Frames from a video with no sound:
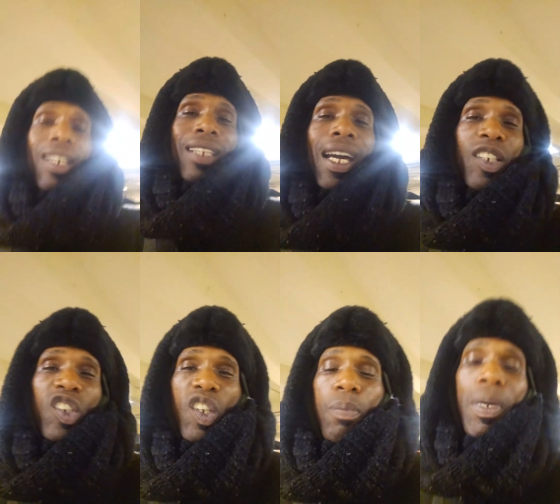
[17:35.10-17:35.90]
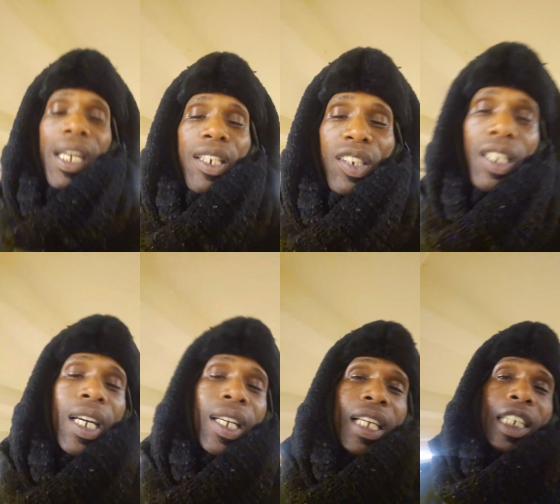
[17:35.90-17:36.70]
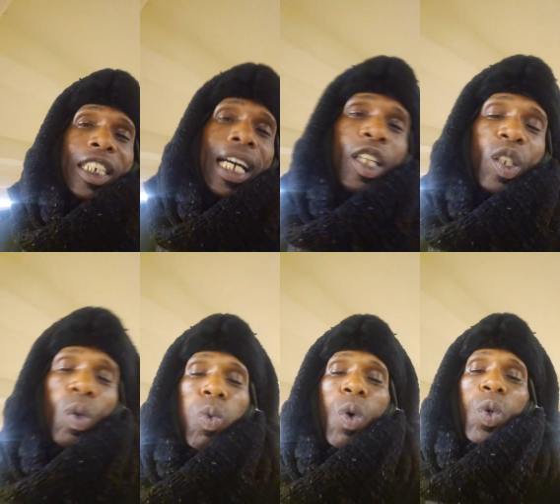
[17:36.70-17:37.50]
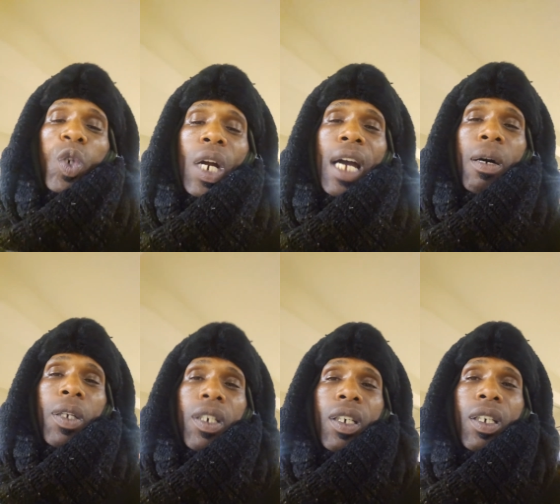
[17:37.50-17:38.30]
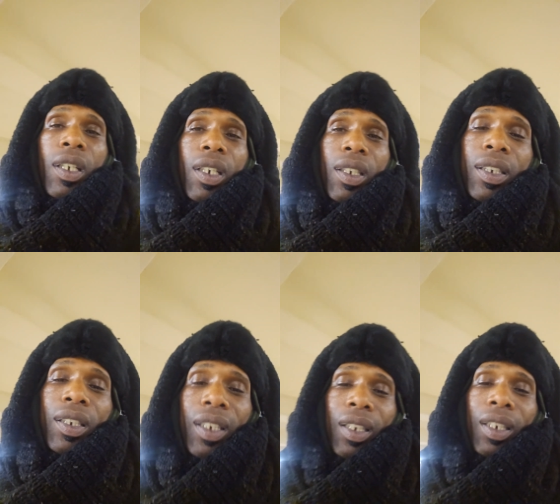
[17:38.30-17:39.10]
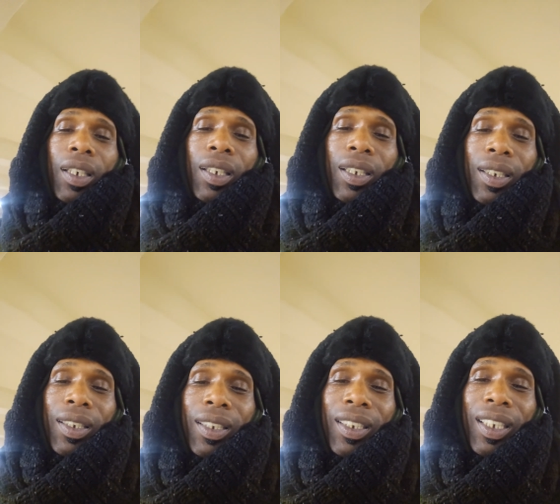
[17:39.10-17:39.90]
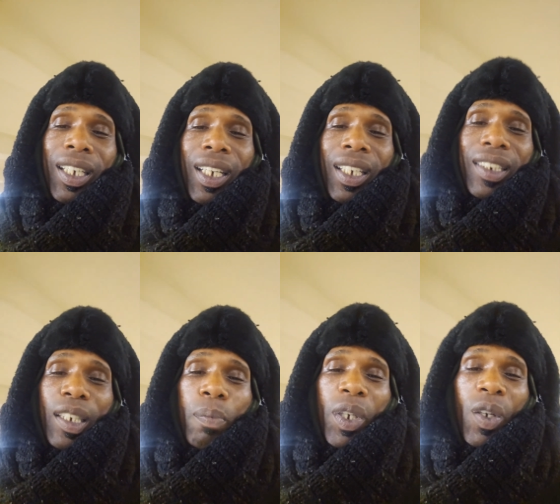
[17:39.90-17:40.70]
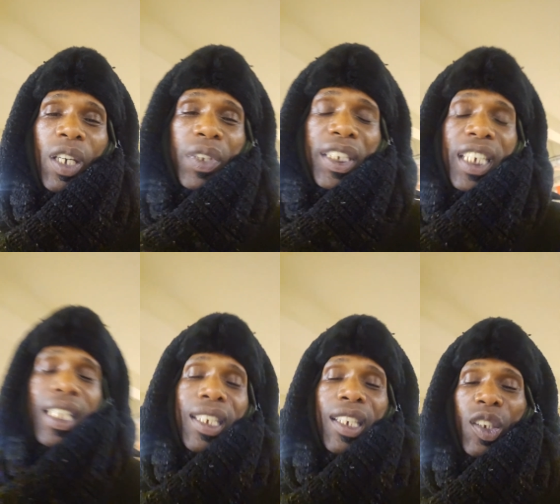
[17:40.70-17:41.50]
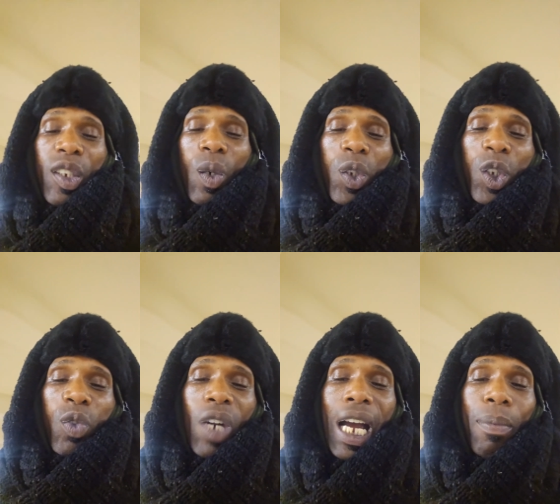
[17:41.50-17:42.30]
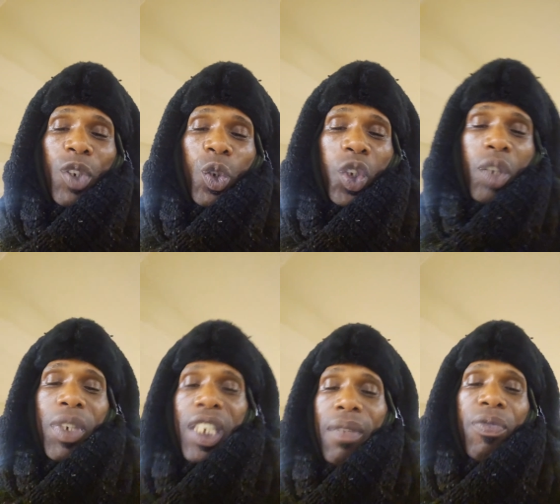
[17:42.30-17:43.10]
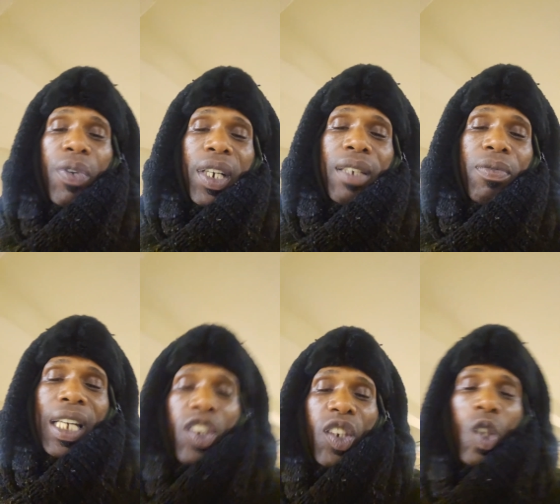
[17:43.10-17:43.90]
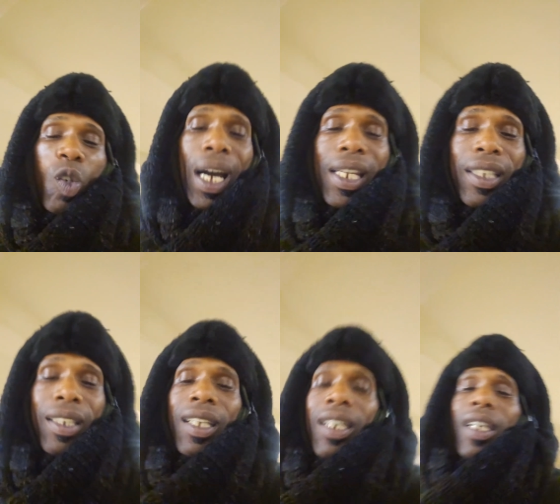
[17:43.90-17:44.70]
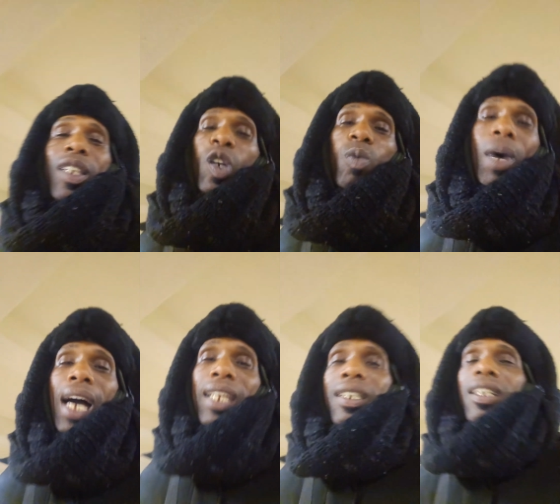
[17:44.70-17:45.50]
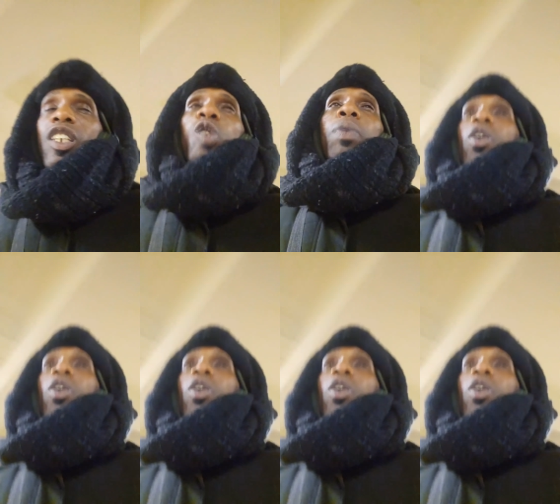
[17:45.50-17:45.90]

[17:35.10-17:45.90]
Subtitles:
That is amazing. That's out of the woke crowd, huh? This nigga been on here for 10 years and no subscribers. You shouldn't be giving fucking advice to nobody. Nobody. You've been on